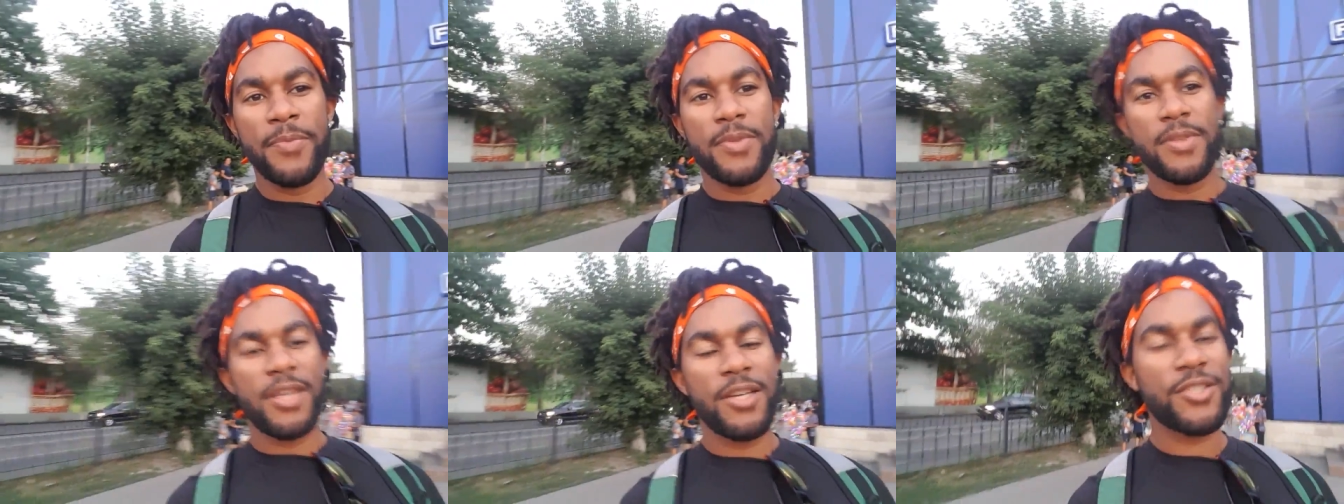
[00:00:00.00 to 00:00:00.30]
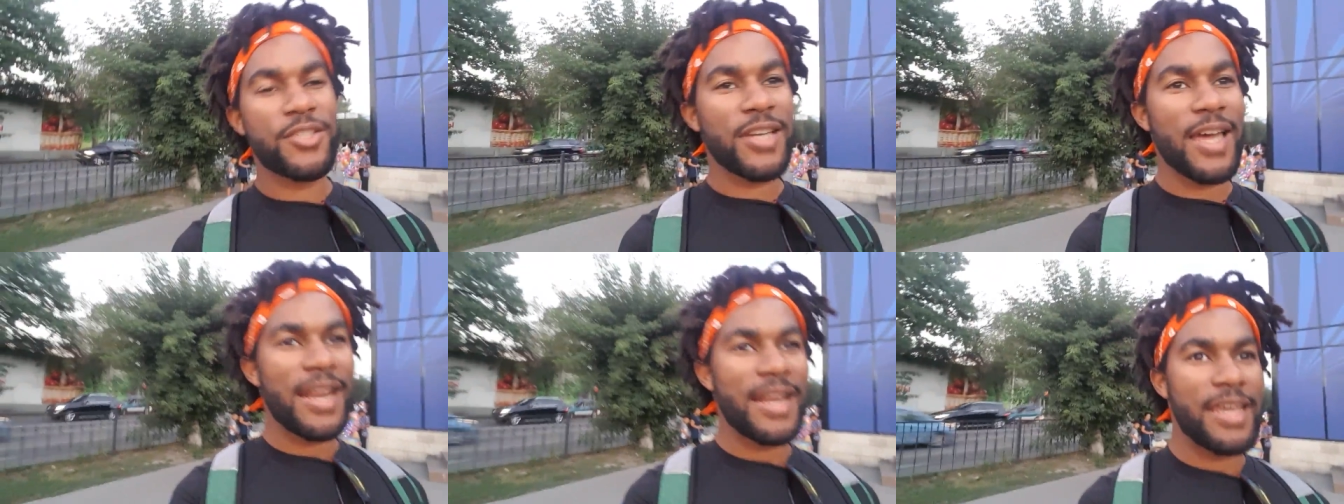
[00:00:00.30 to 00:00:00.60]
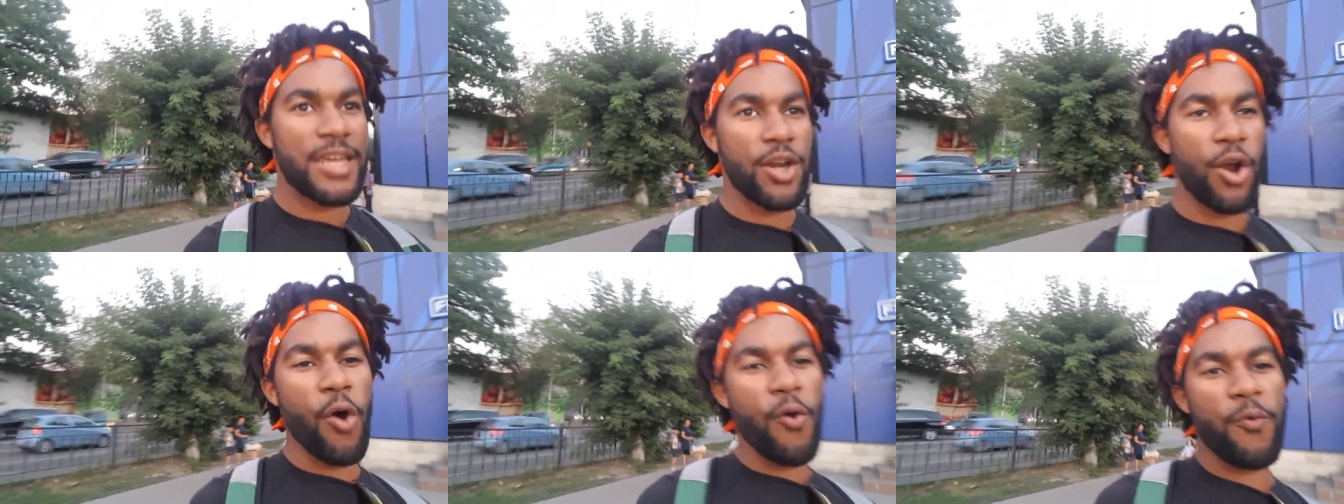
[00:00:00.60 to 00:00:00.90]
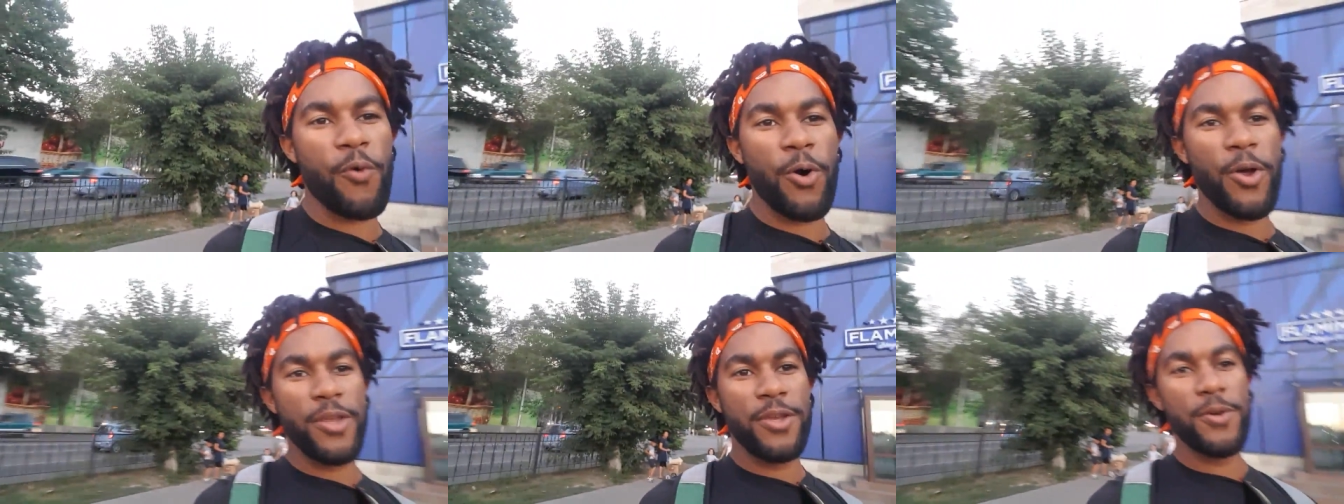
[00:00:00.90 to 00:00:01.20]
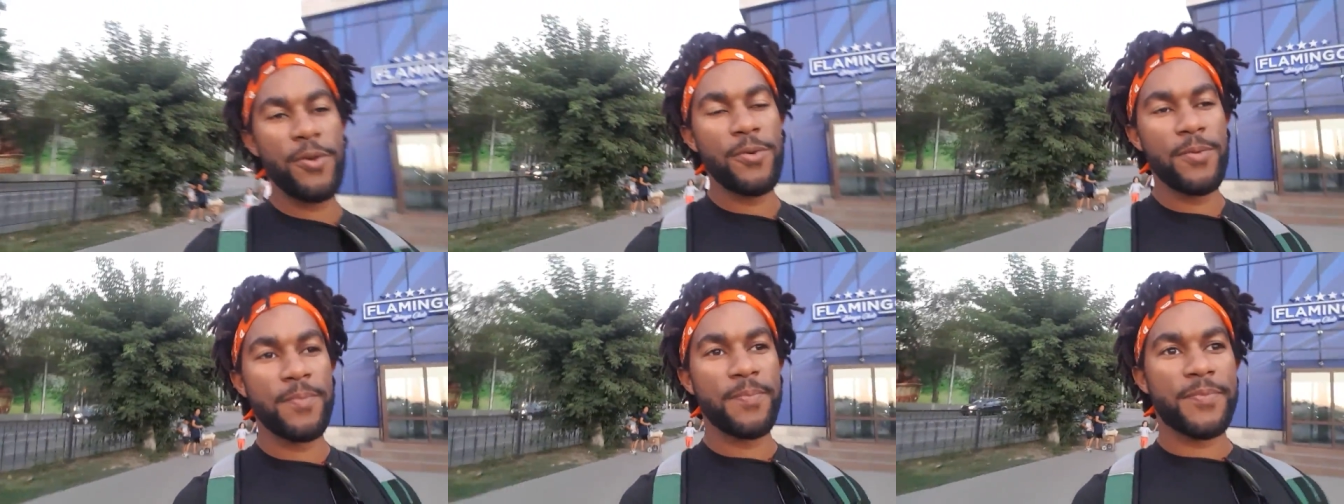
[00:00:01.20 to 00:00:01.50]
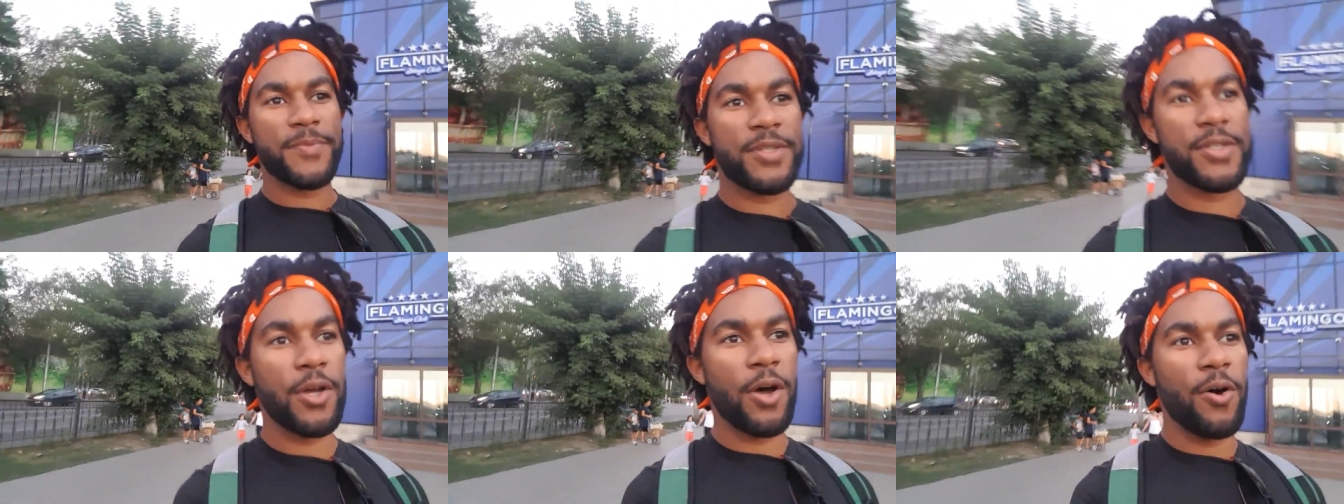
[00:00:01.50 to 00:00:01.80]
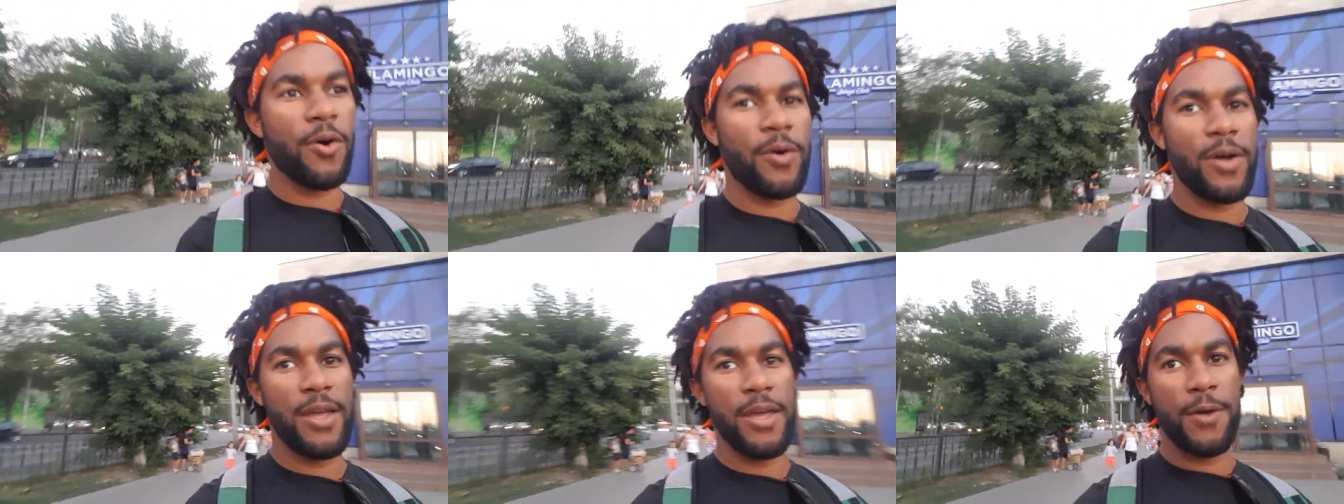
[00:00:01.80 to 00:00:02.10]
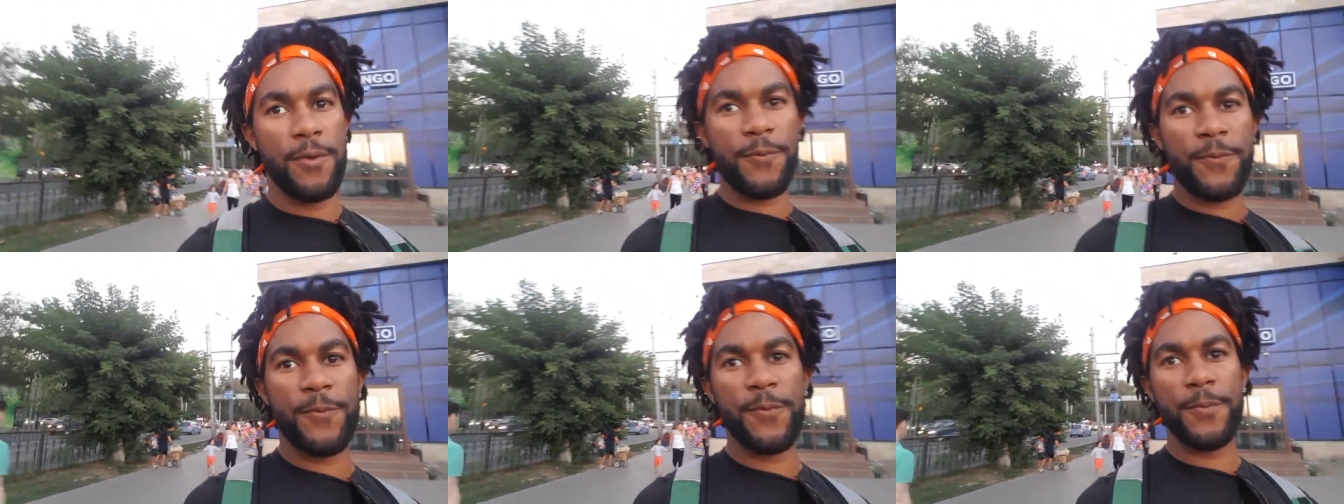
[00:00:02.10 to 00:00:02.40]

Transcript: they'll try to get over on you. So if